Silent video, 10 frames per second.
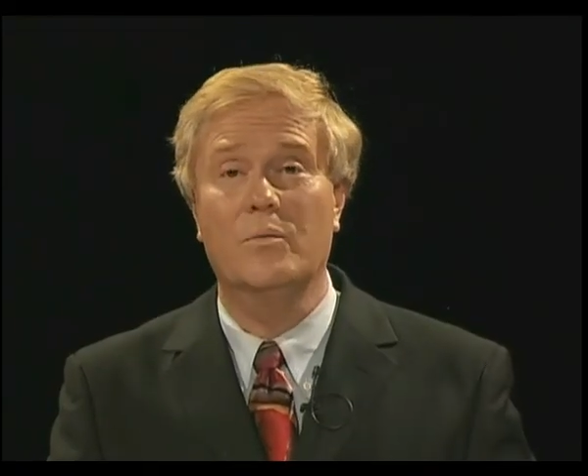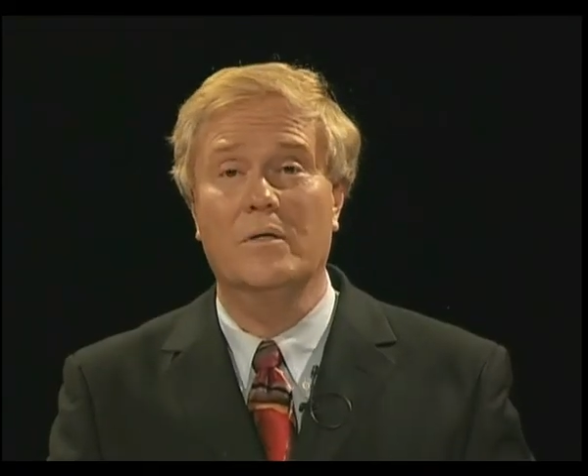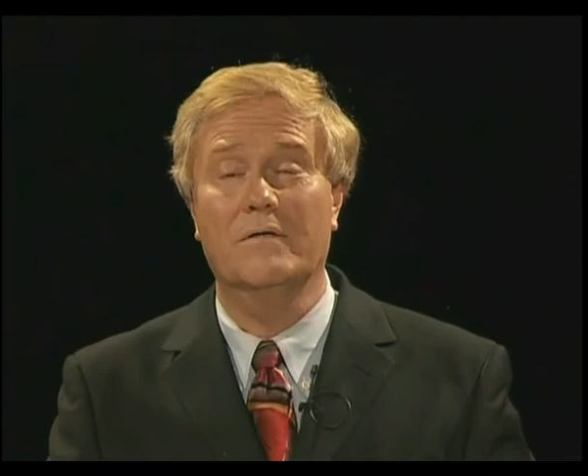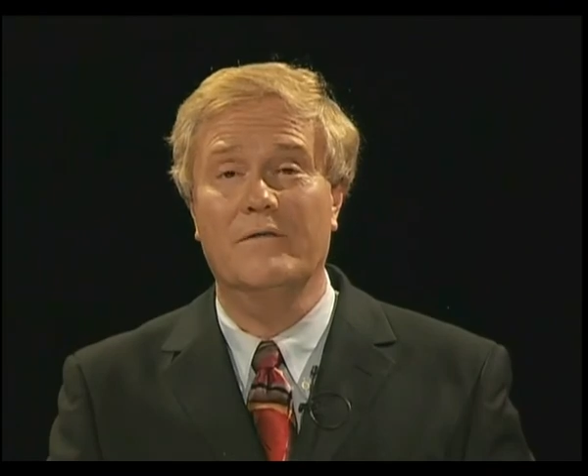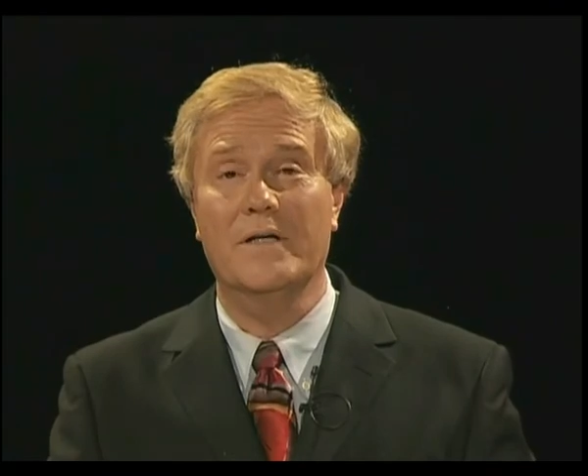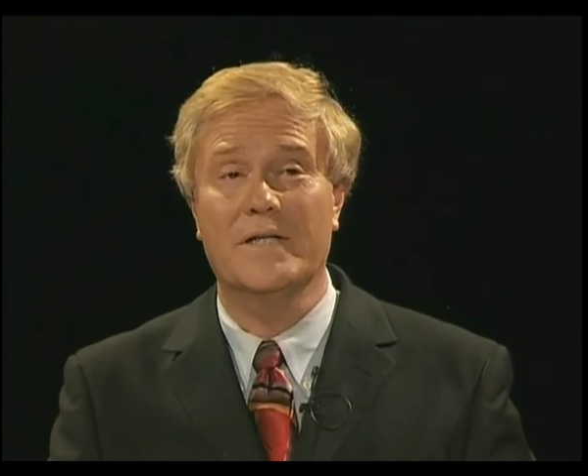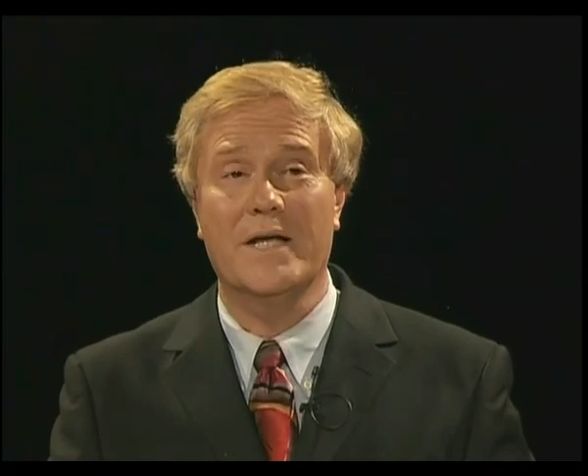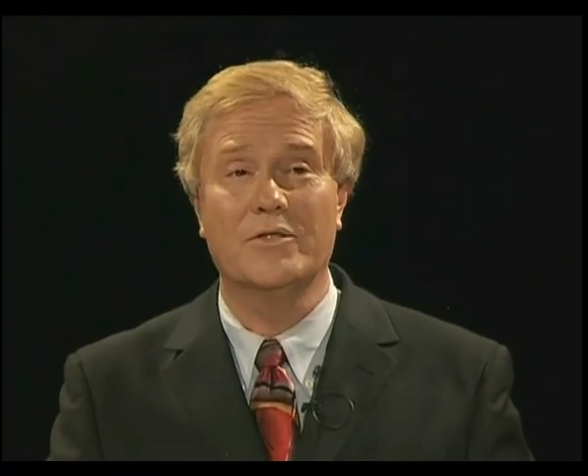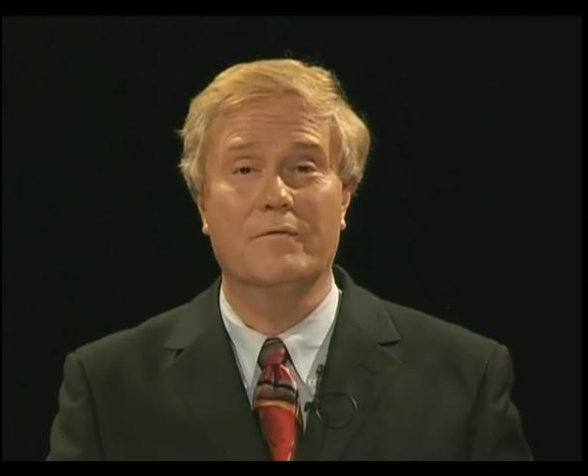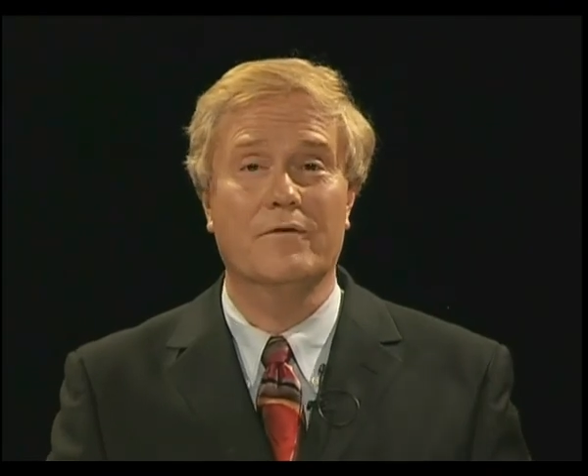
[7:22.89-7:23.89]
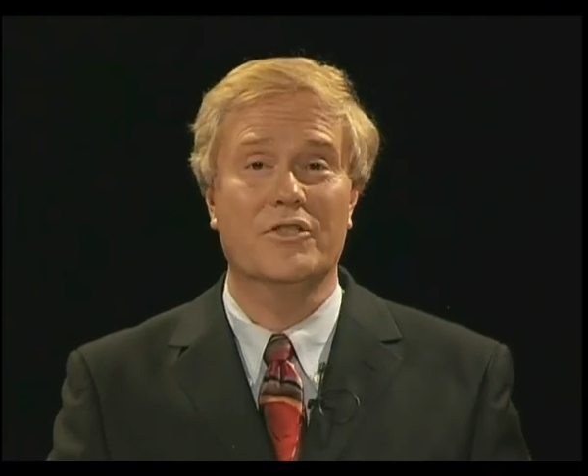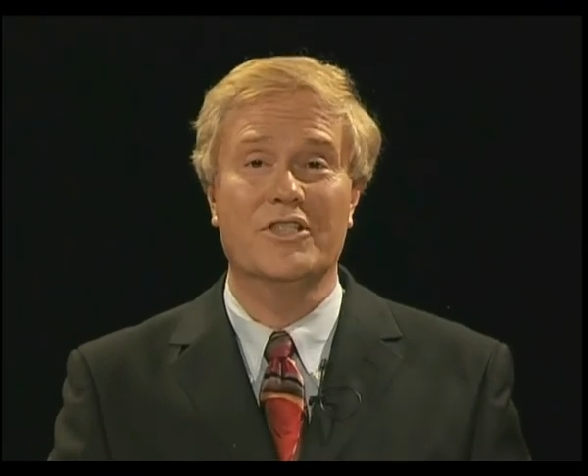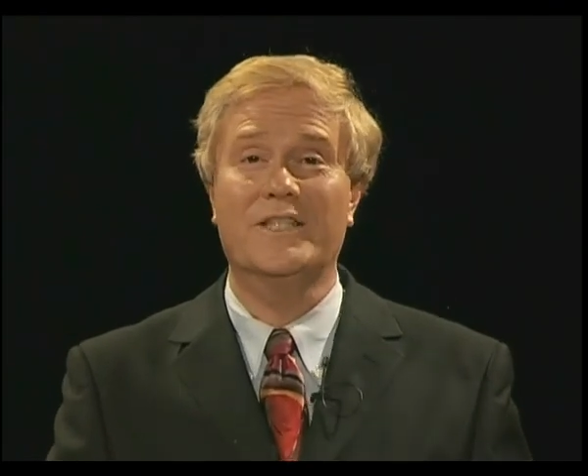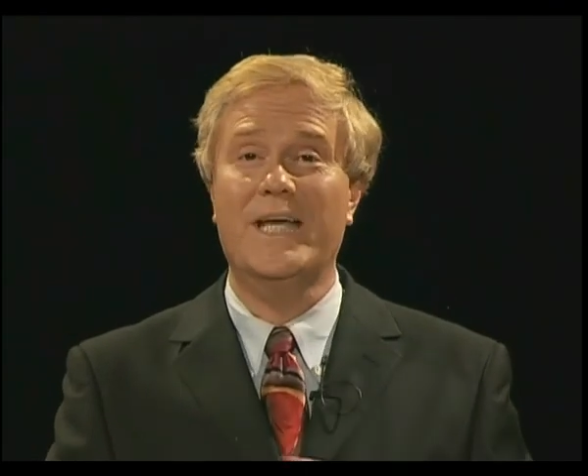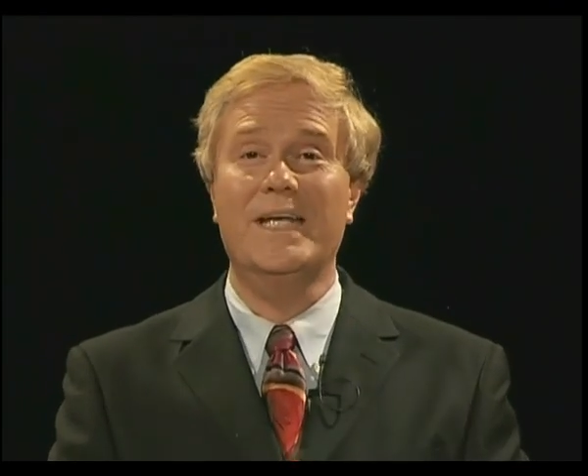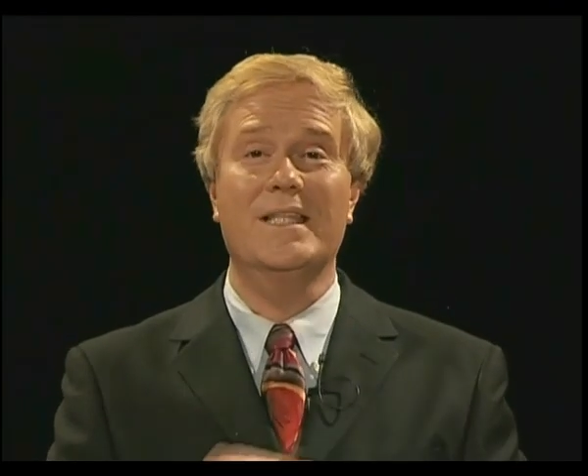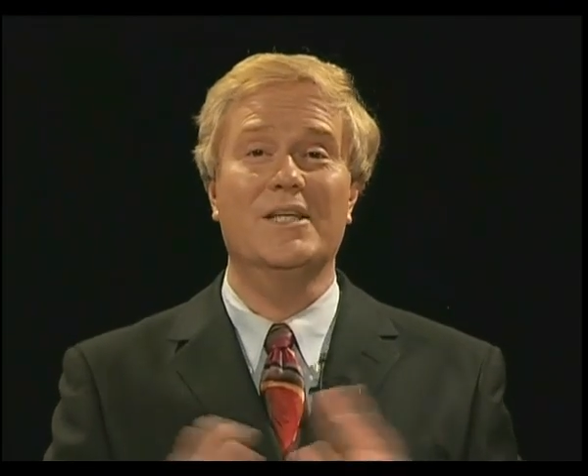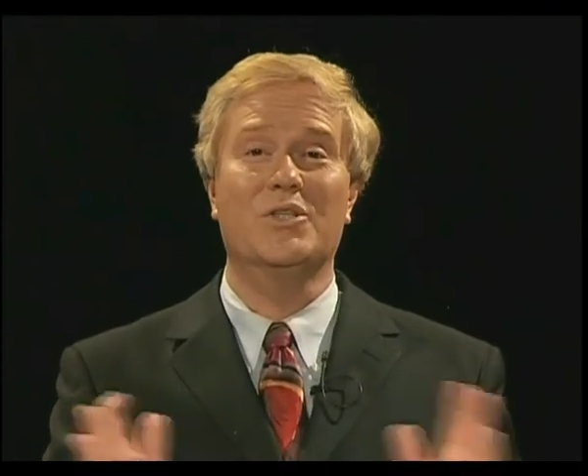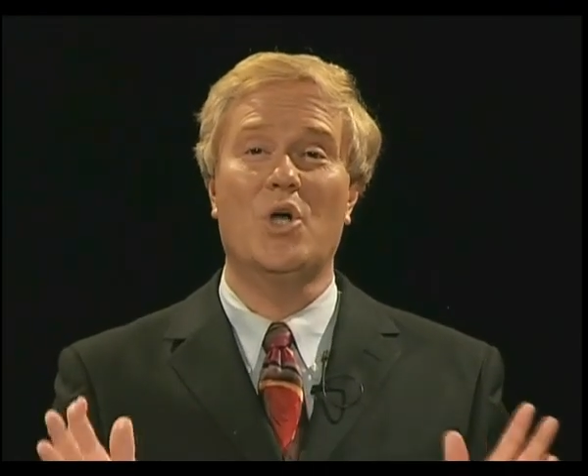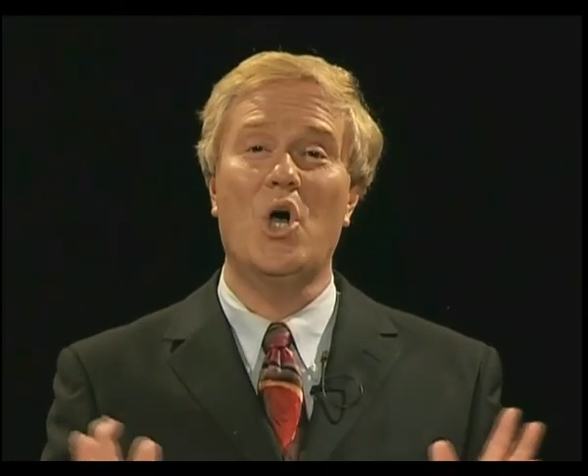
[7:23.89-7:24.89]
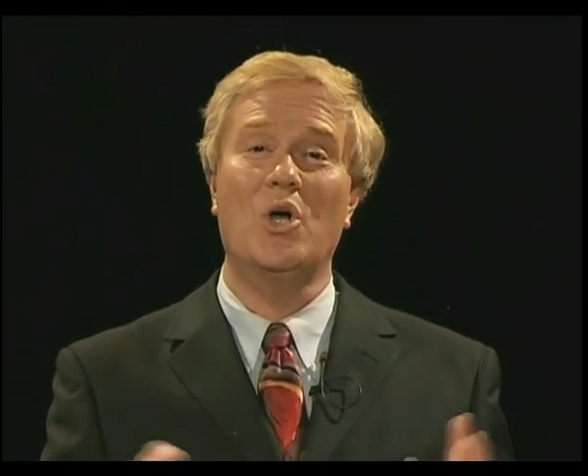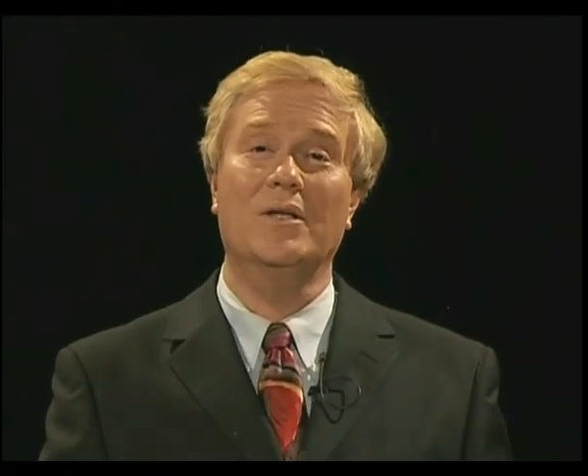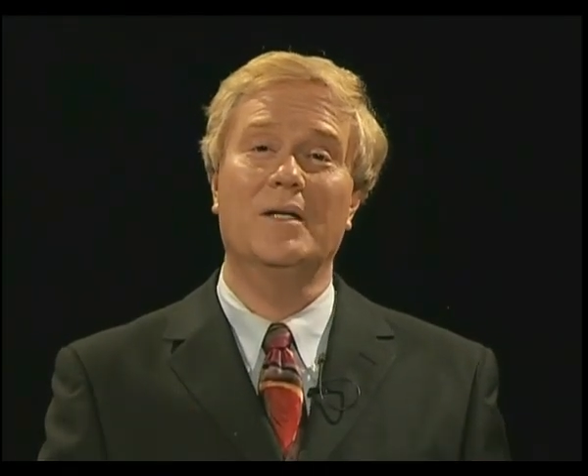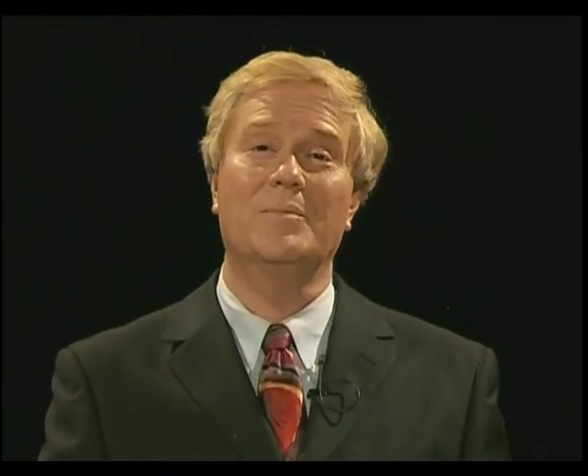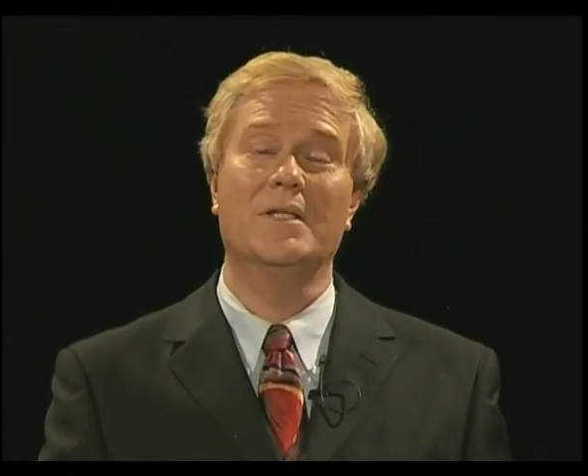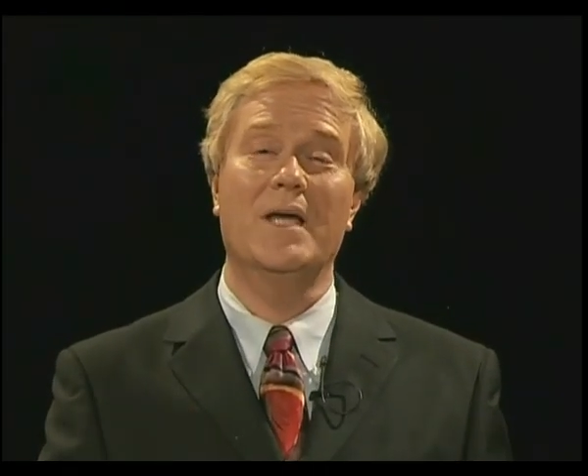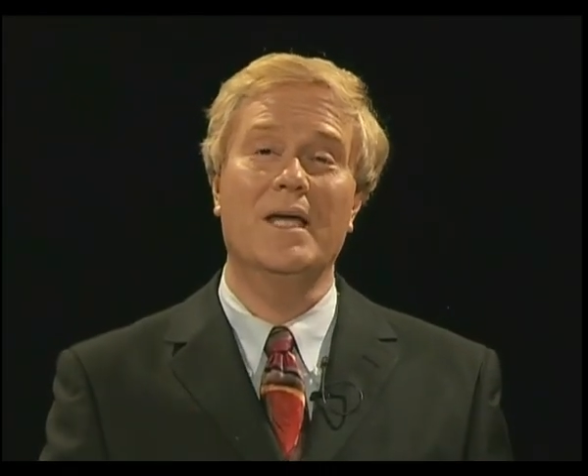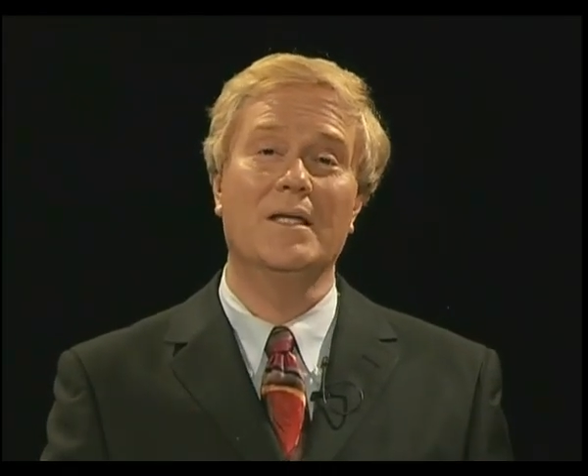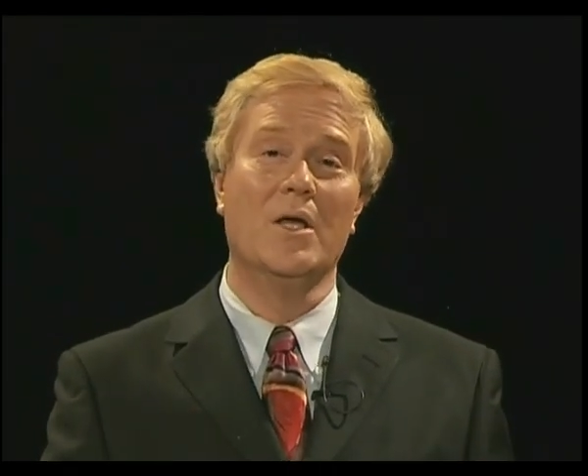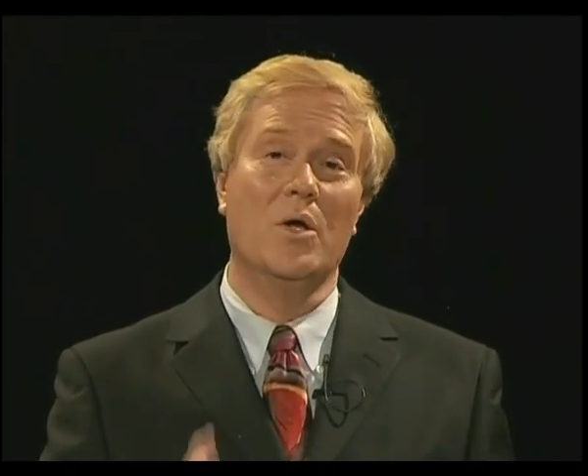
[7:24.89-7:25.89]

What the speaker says: World Affairs Council for setting this all up tonight.